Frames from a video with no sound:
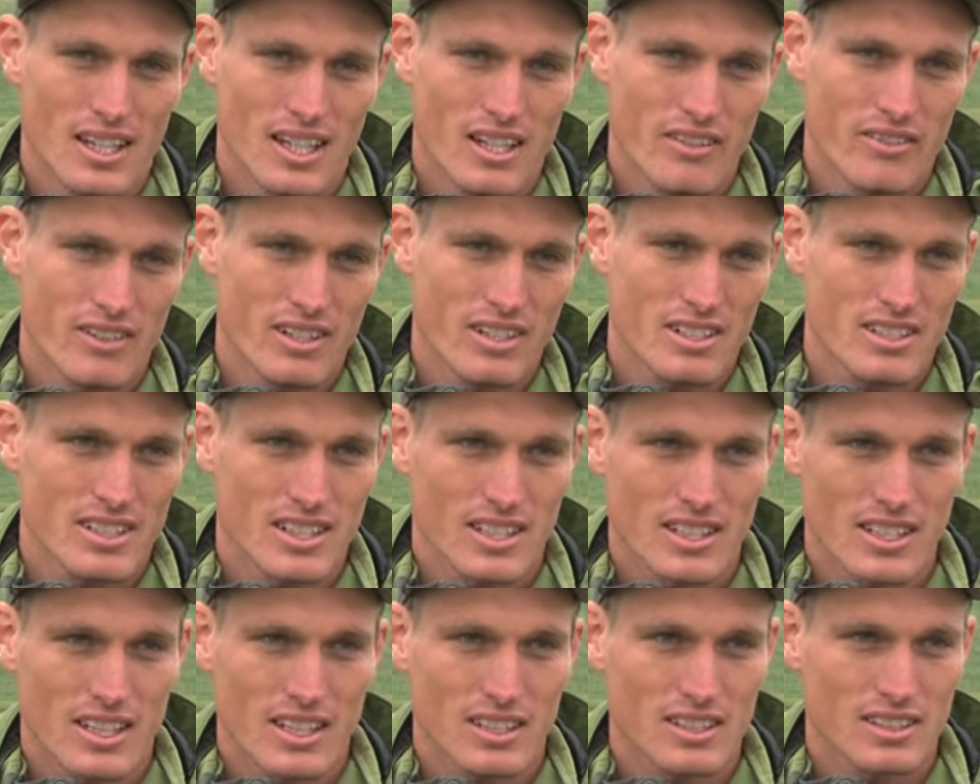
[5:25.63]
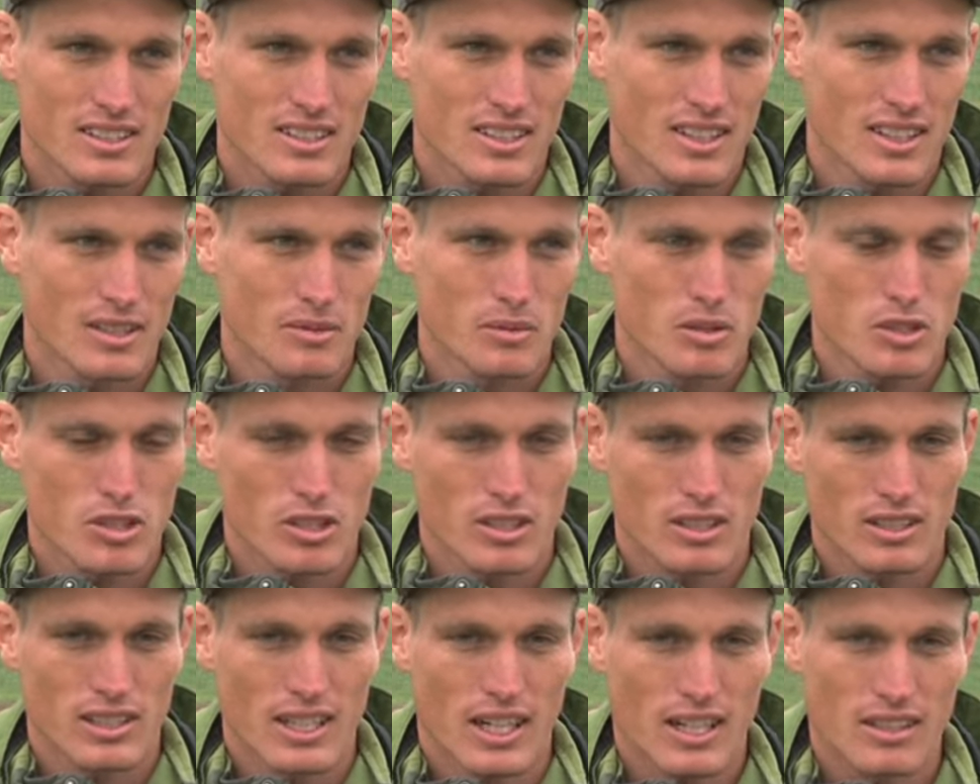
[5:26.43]
Having said that, um, we
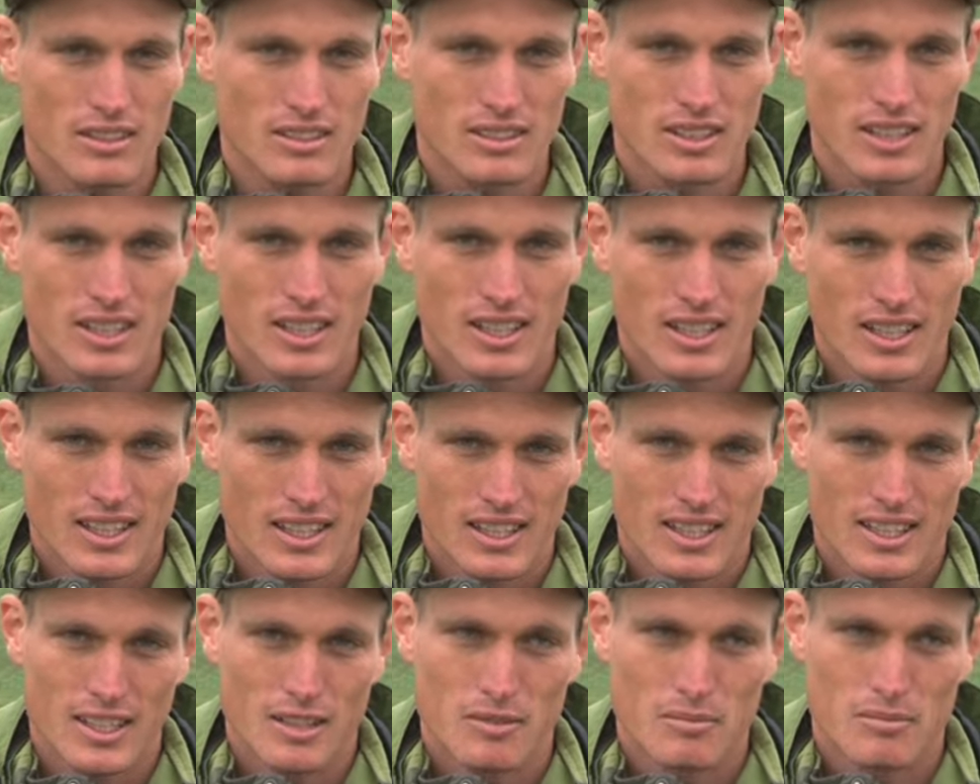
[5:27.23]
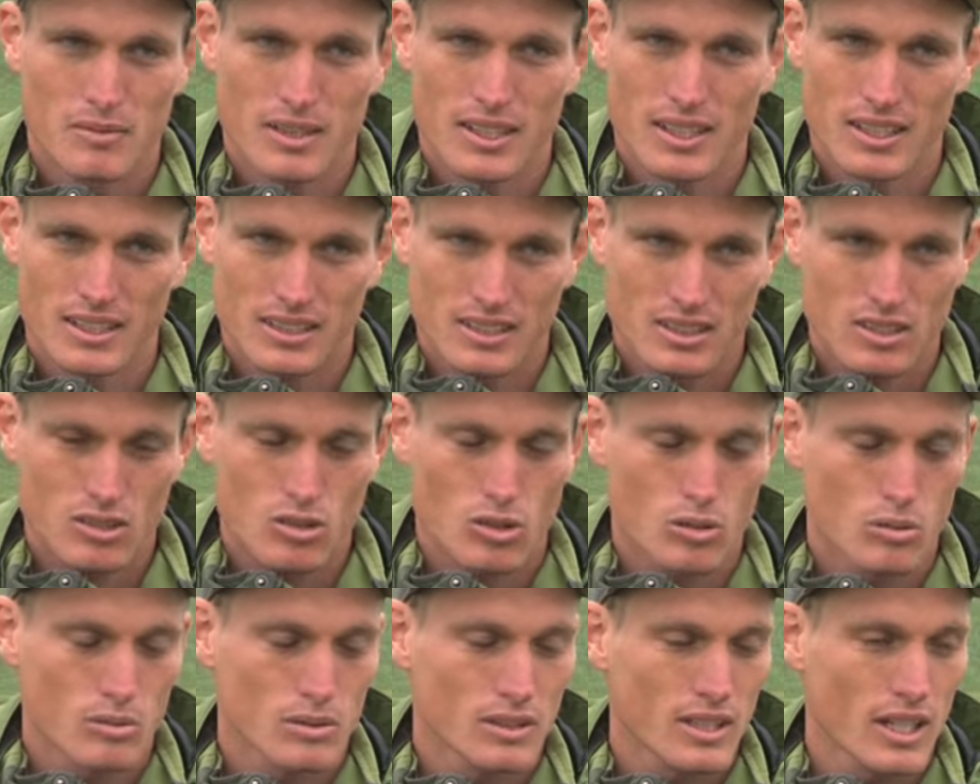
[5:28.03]
shouldn't doubt um, that
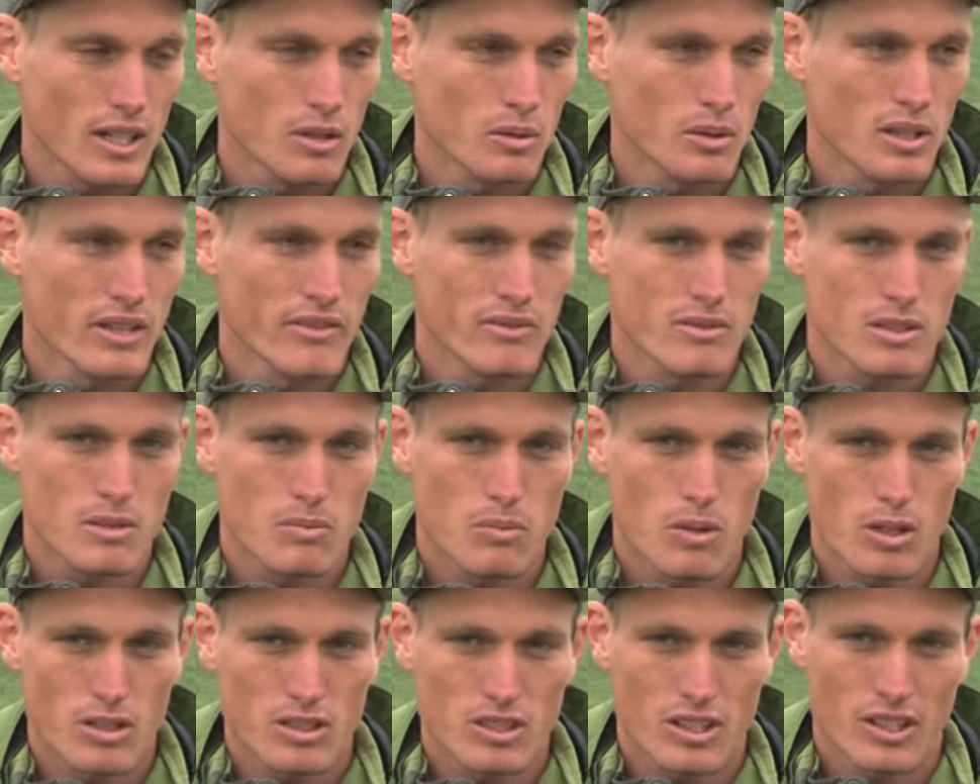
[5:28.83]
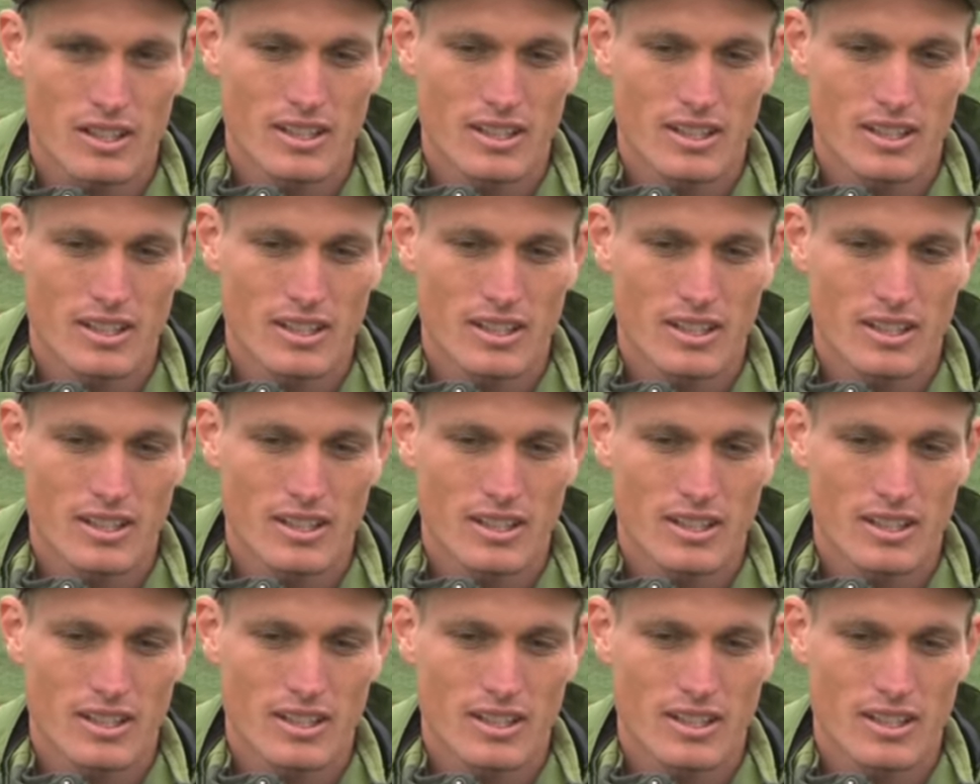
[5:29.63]
Sean Tarry will have him spot